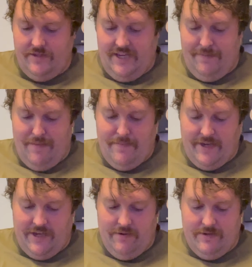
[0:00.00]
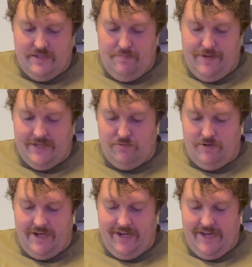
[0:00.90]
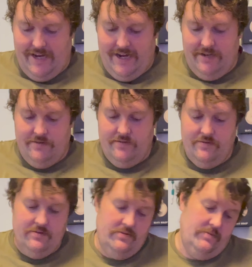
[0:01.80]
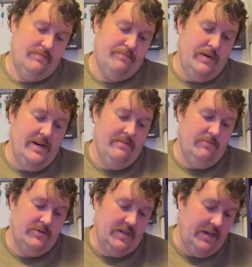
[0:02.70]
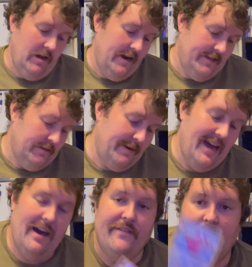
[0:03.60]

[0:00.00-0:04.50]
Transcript: the Mimikyu is the best one I got, but we'll see. All right, so we have